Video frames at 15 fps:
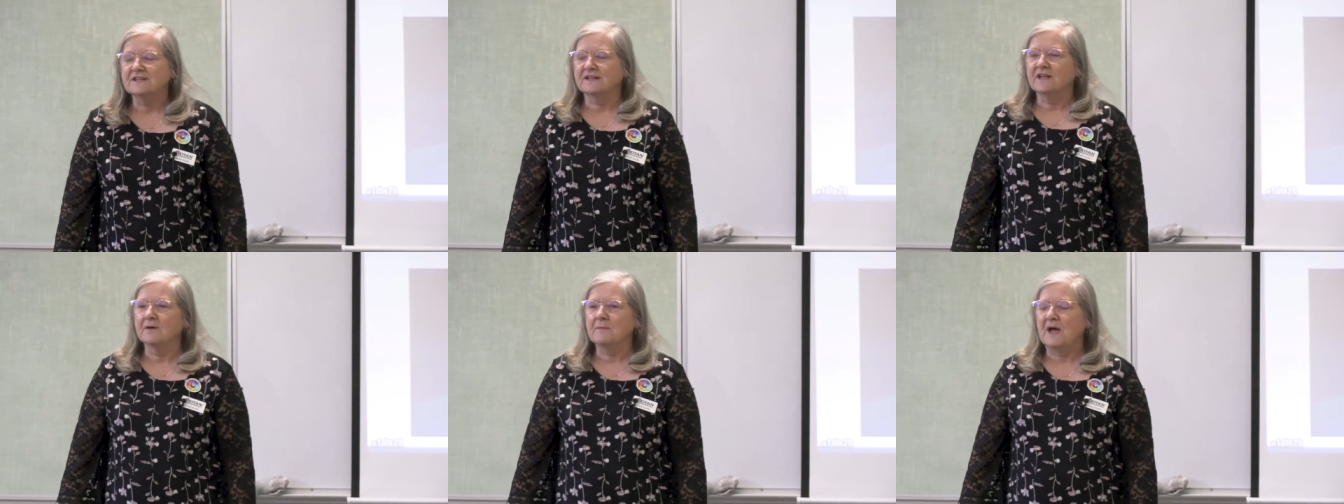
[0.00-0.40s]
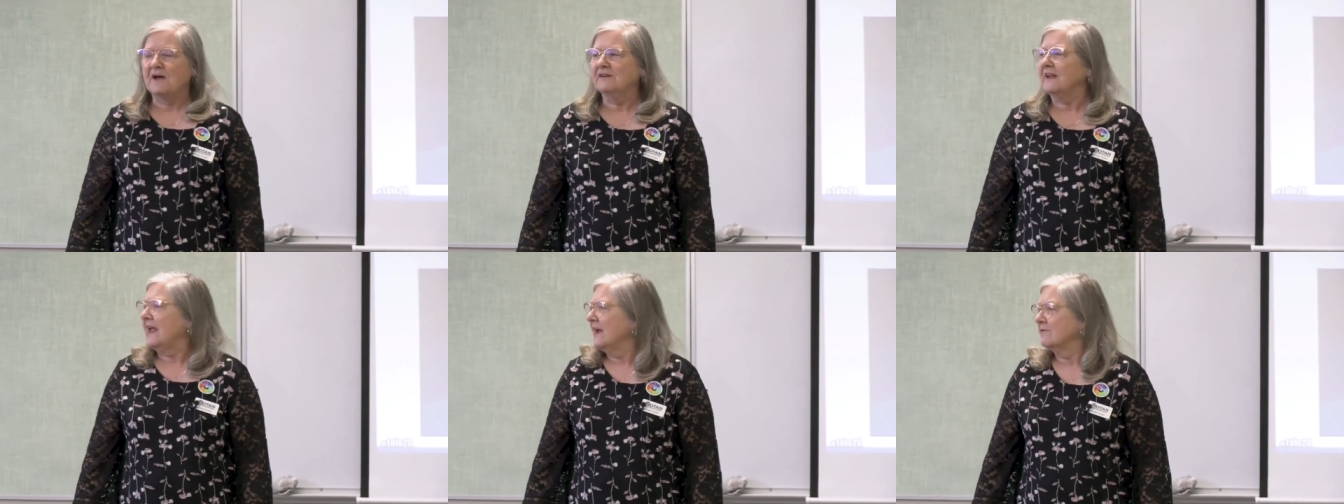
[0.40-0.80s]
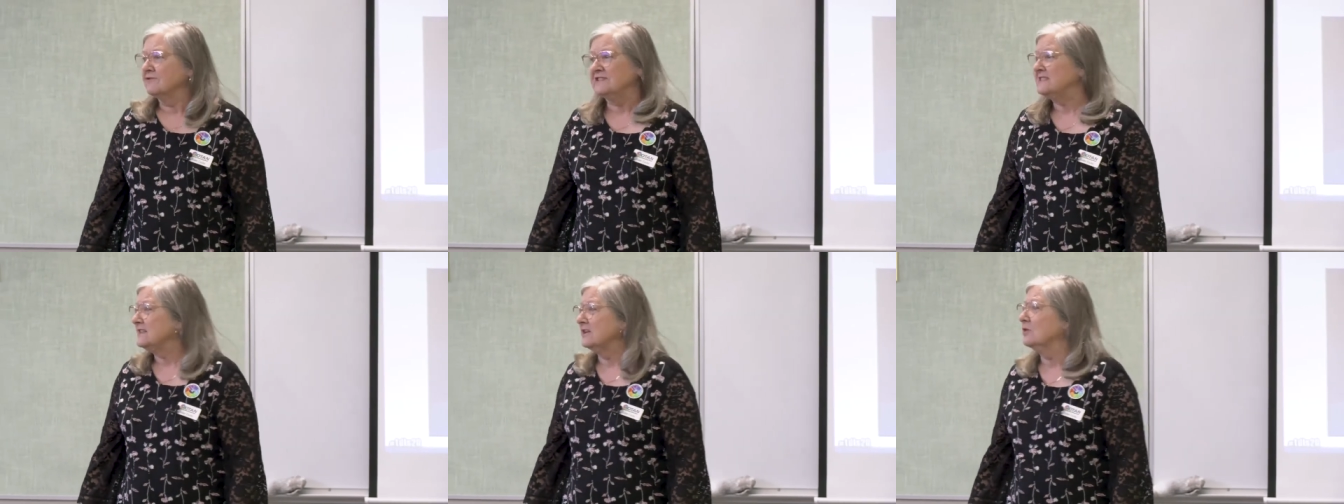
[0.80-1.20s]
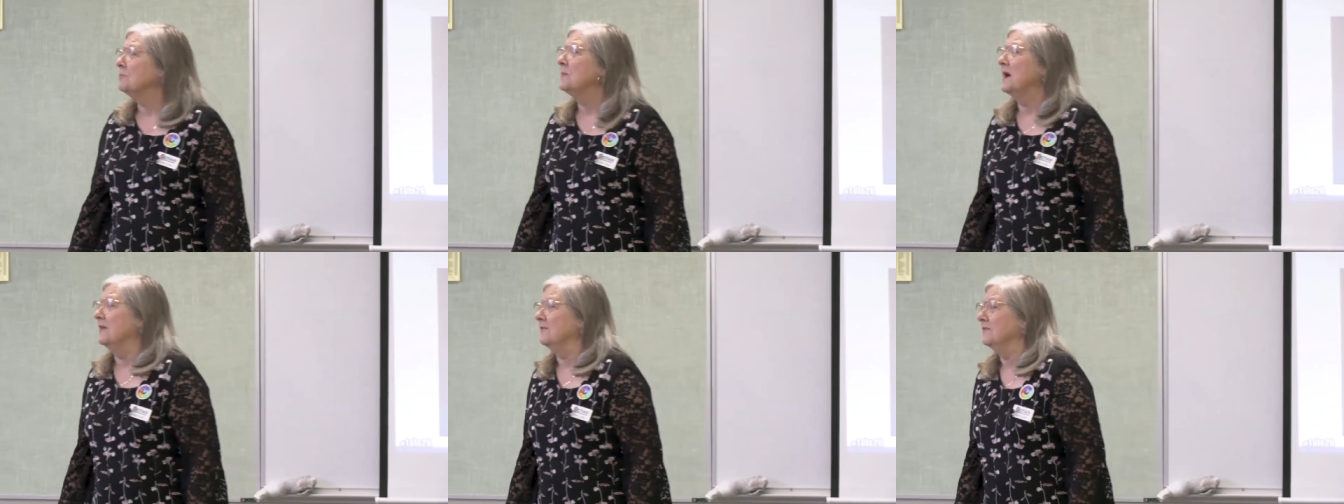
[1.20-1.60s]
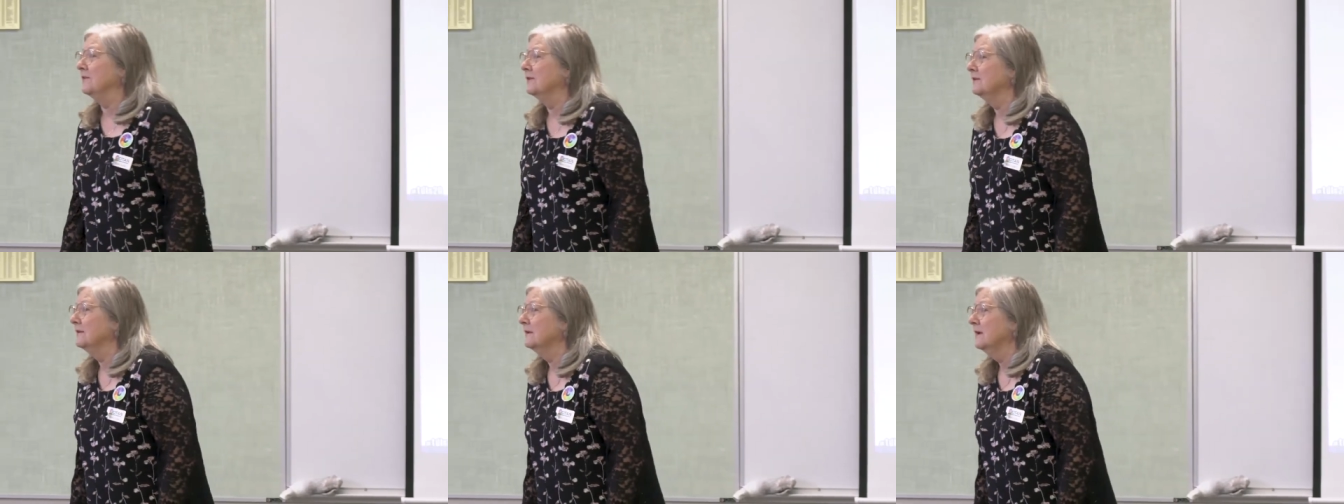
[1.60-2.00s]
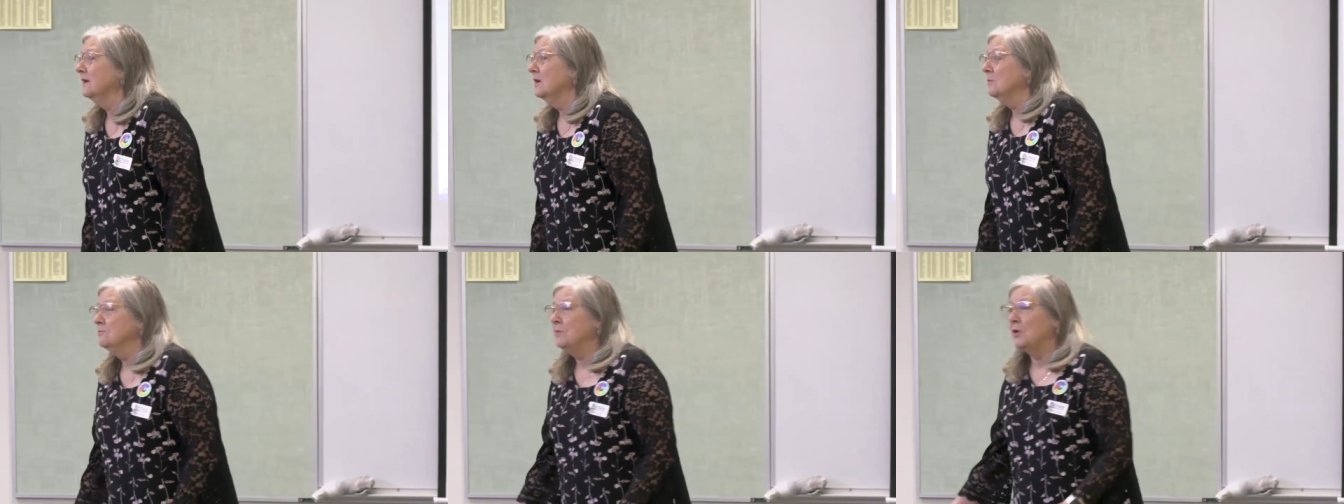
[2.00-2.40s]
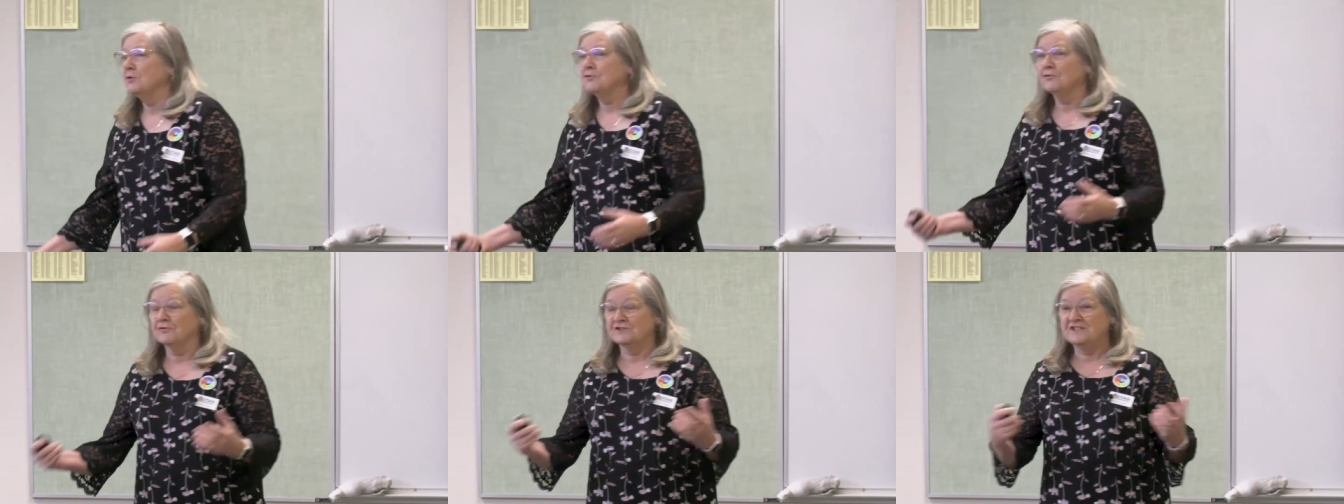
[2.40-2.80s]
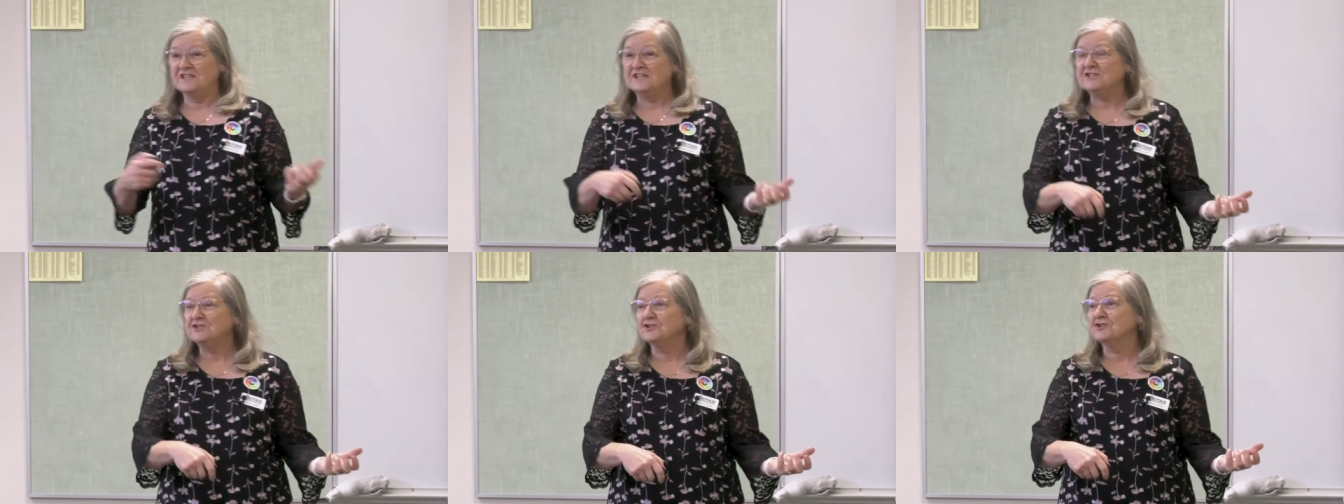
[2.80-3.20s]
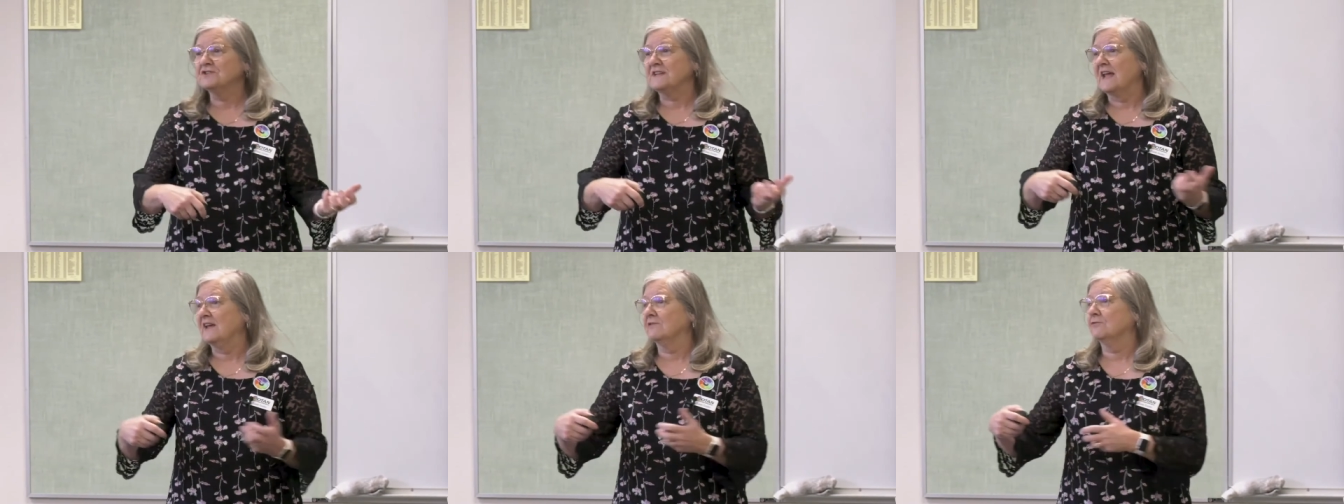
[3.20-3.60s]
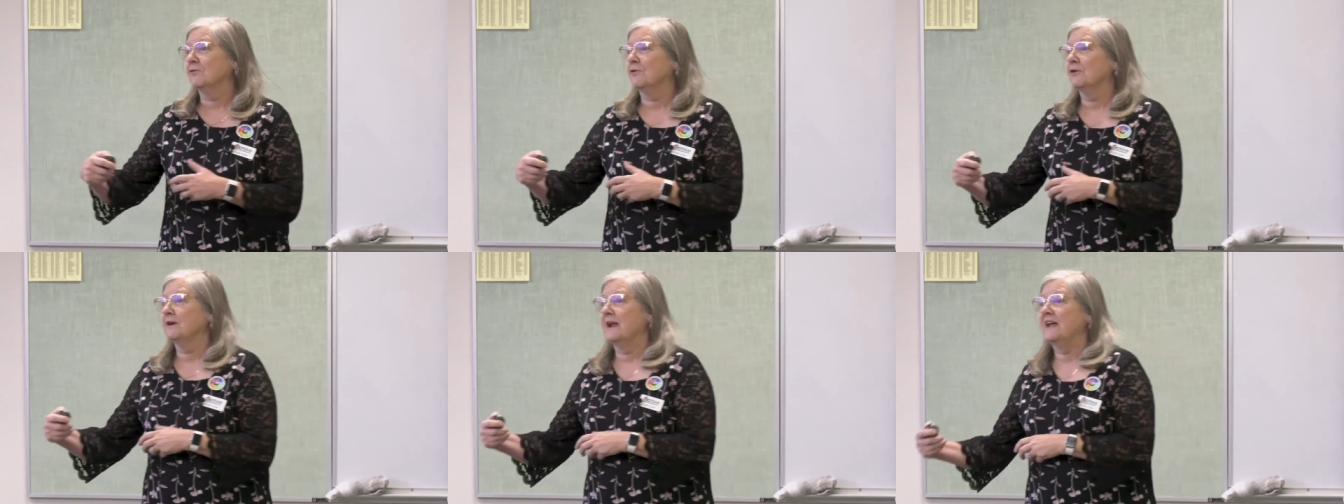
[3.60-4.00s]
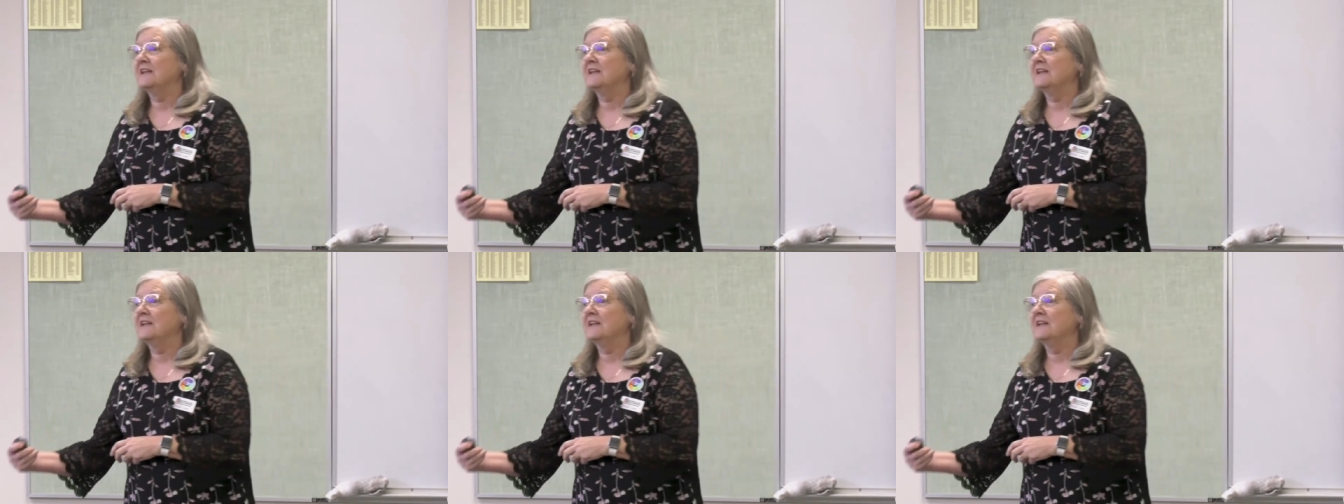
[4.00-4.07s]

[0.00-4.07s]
that come out every single month, both for teachers and for